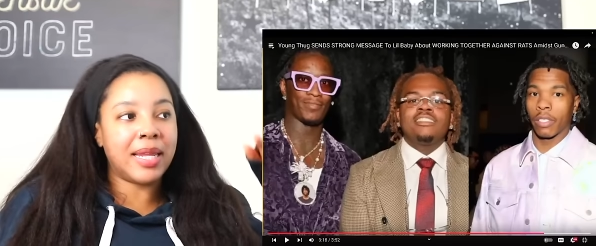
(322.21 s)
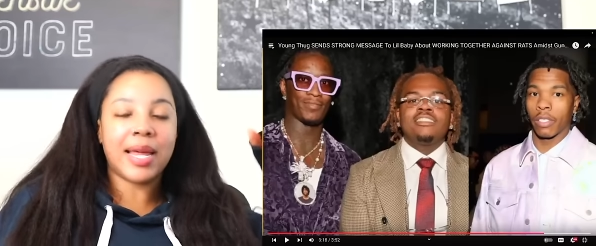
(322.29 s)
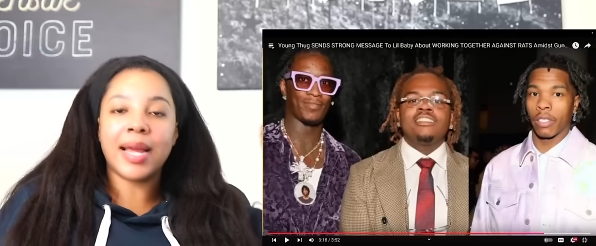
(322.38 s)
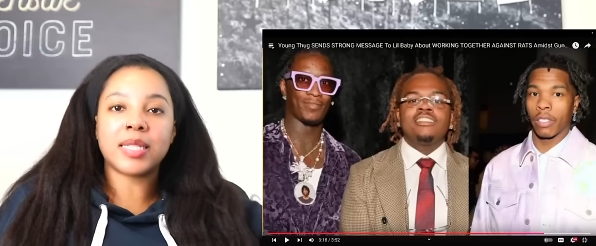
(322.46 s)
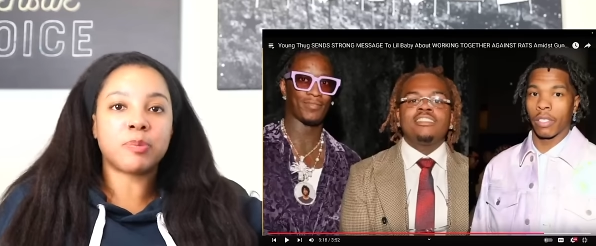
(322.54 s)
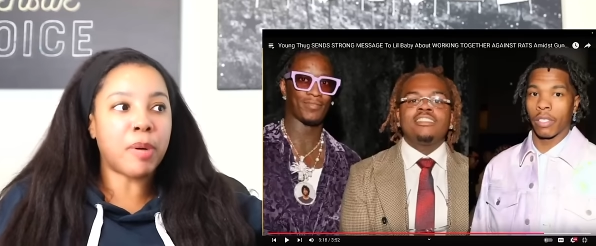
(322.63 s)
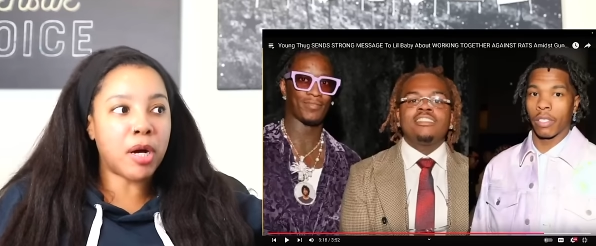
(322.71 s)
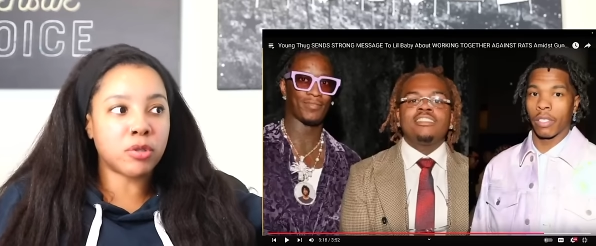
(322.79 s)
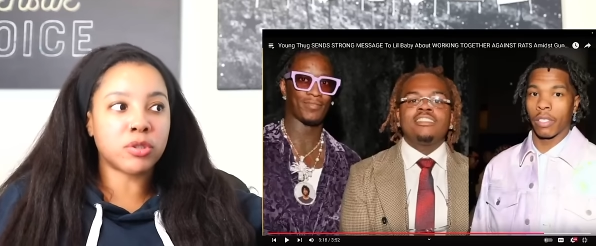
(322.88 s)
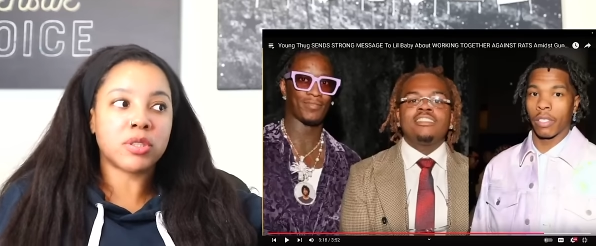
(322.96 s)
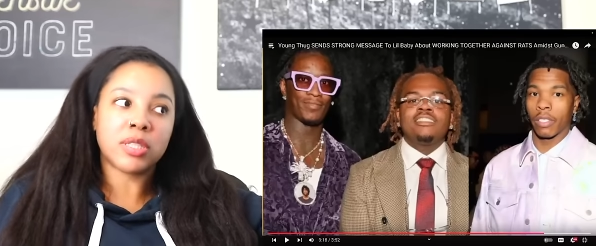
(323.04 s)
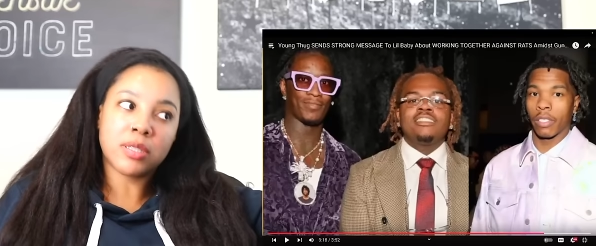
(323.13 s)
Speaker 1: They
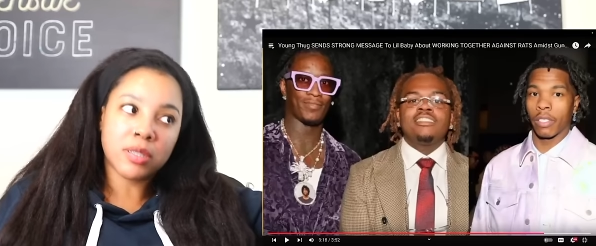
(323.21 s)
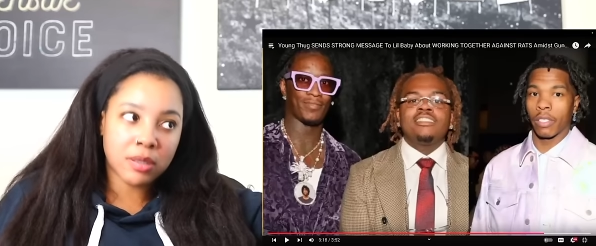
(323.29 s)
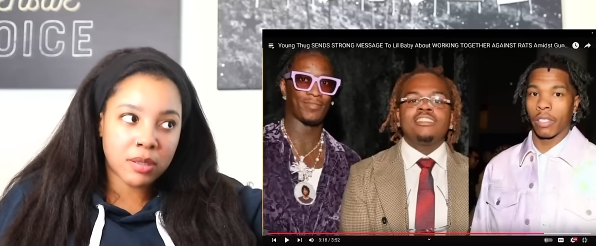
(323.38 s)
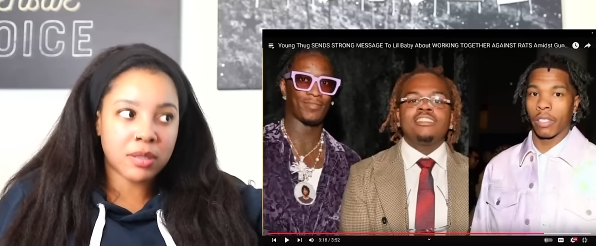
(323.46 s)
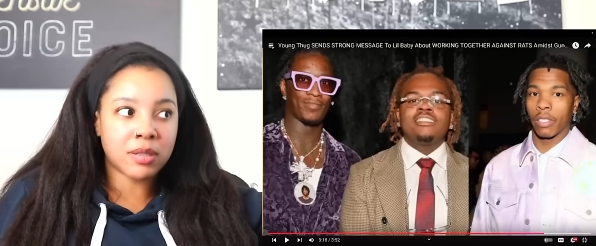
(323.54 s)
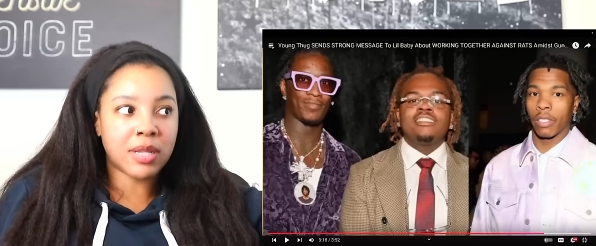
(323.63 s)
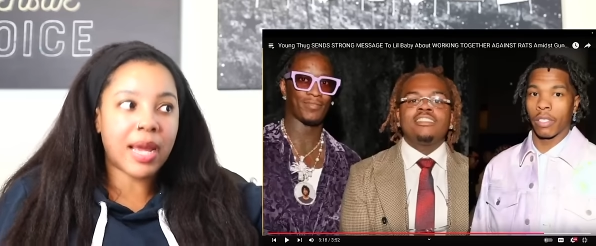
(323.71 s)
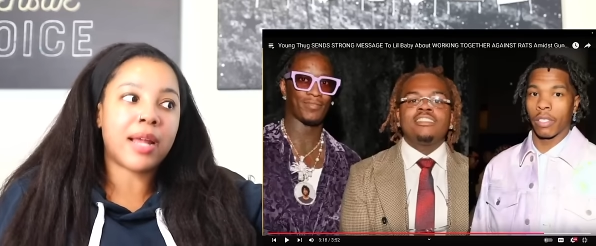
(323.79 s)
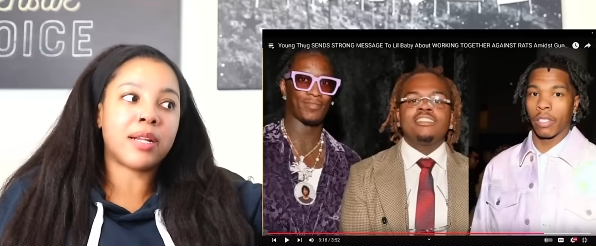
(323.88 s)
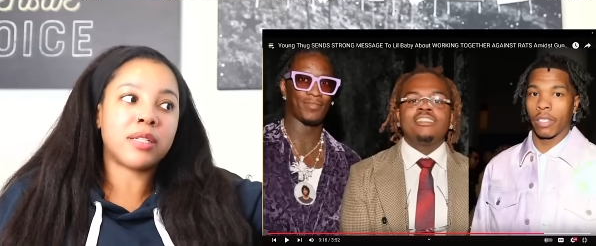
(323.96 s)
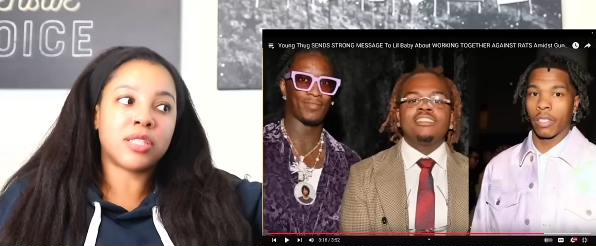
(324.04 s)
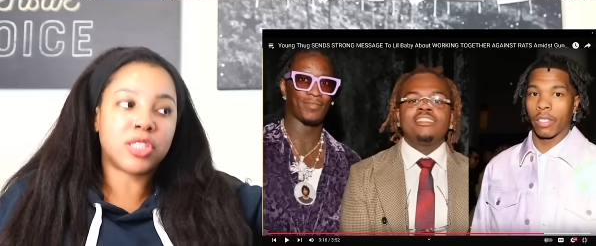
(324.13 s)
exposed
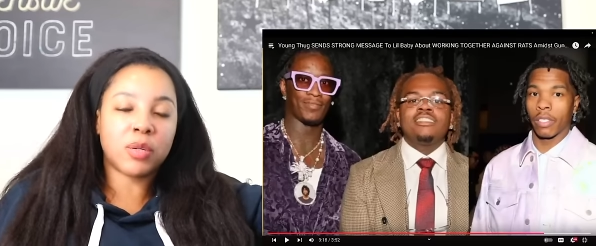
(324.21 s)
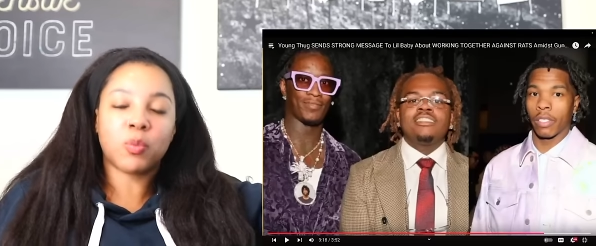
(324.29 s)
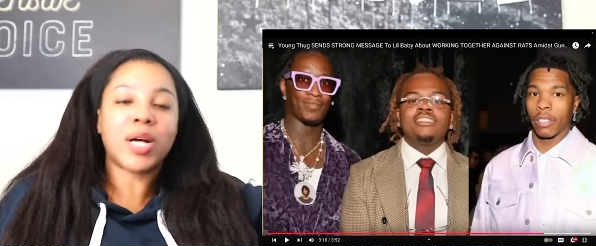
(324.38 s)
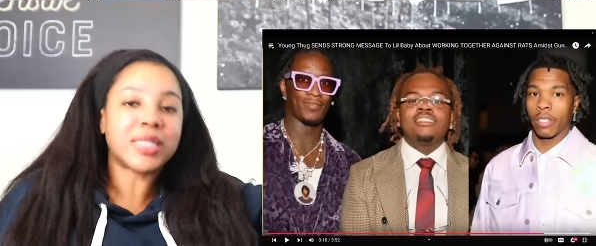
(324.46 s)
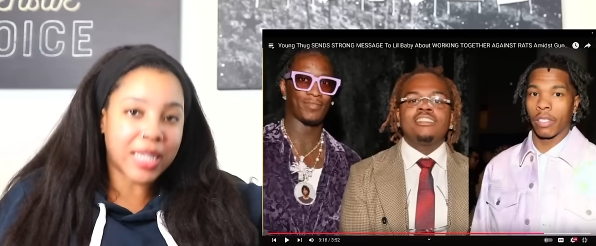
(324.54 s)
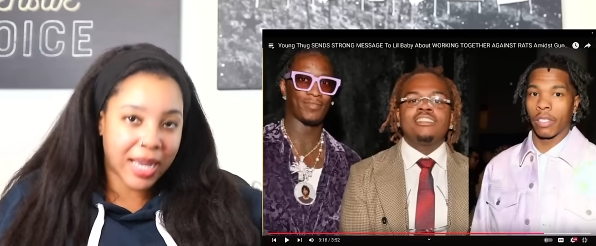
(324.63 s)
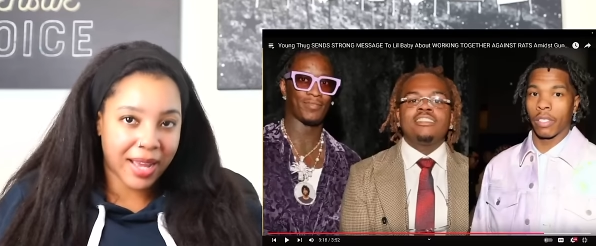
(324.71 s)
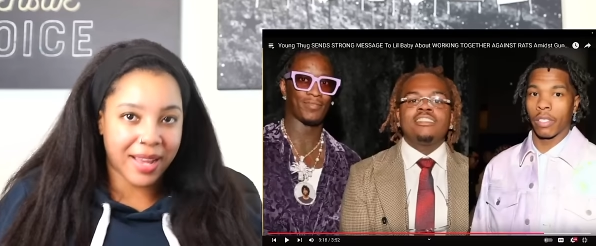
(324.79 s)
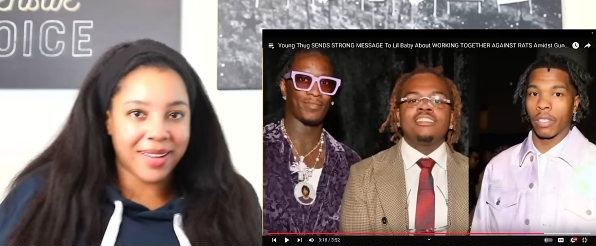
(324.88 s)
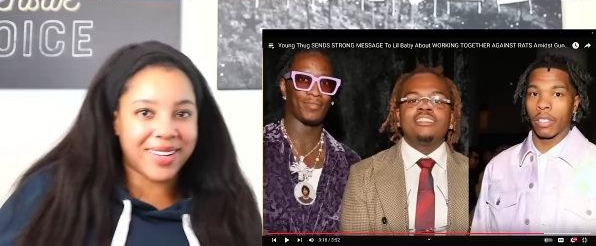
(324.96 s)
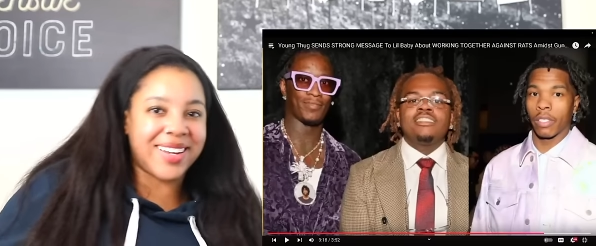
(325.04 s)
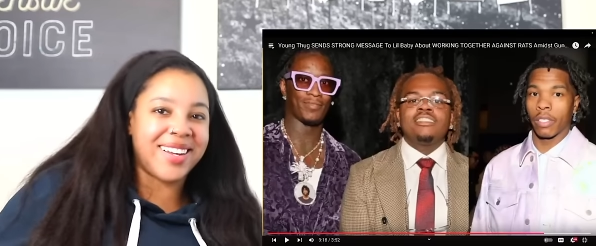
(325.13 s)
that the shit was a
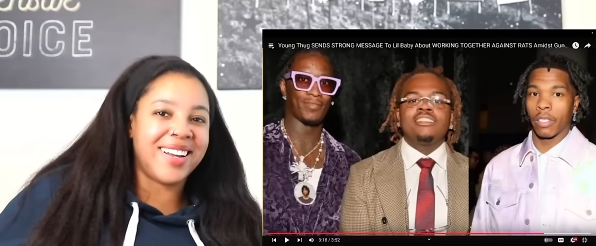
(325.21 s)
gang.